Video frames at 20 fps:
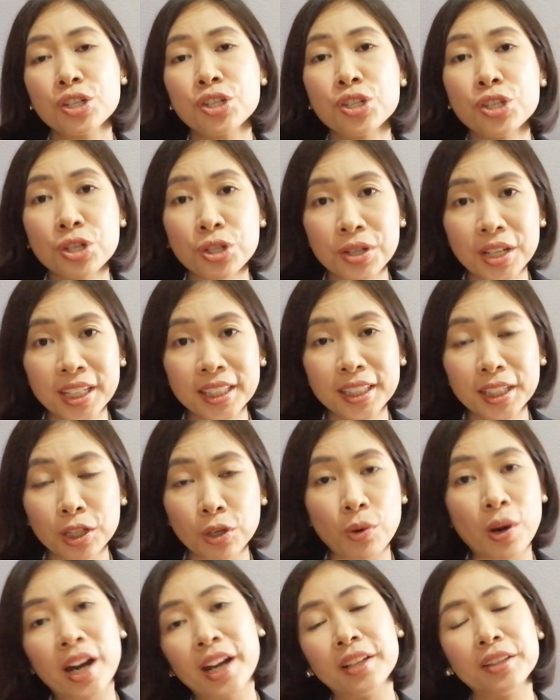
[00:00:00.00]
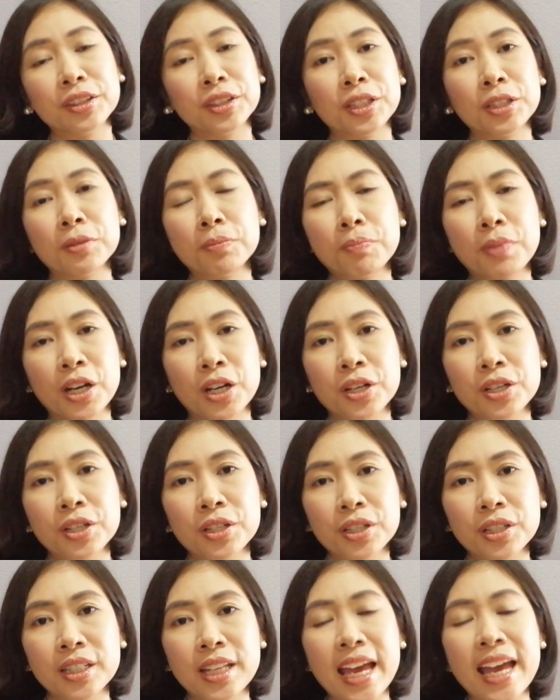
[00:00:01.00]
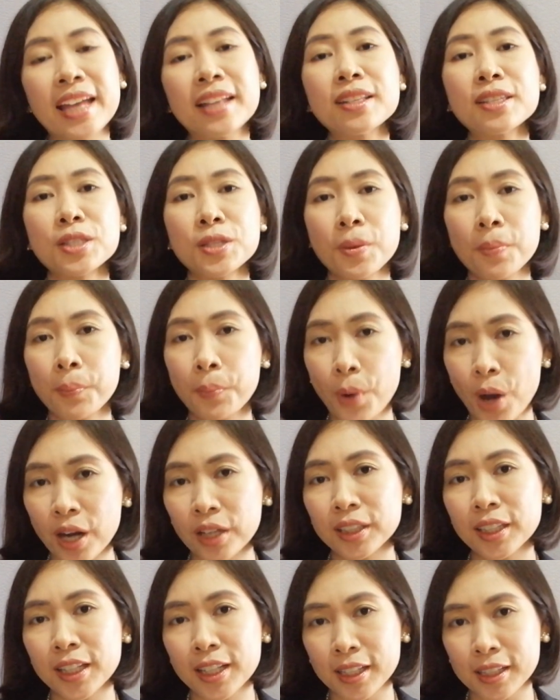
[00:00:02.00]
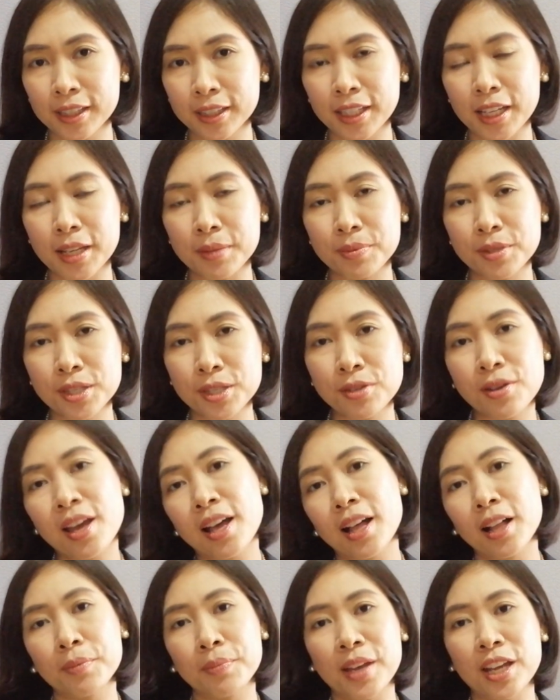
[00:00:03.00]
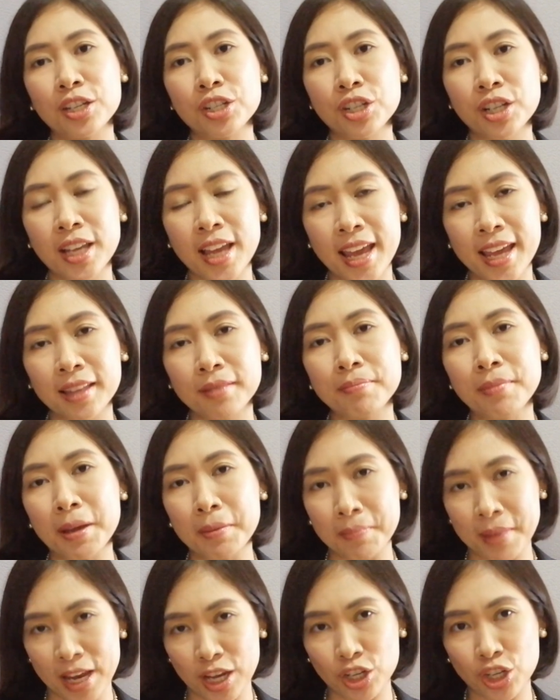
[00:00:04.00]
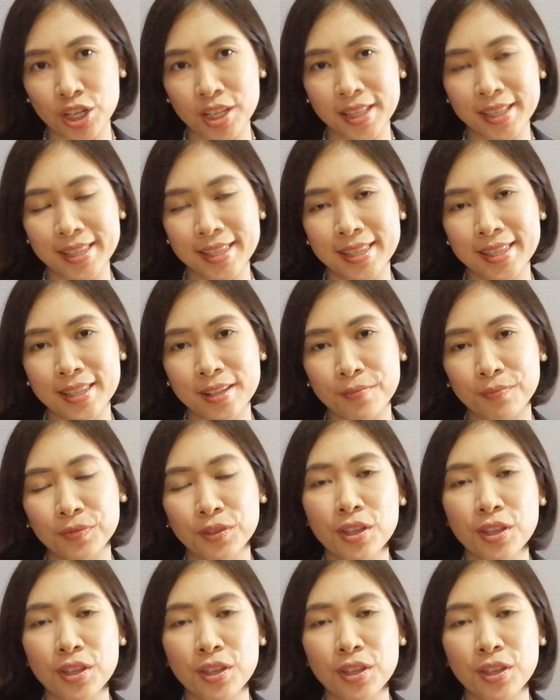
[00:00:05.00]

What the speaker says: during the quarantine period and some practical tips to help educate my patients.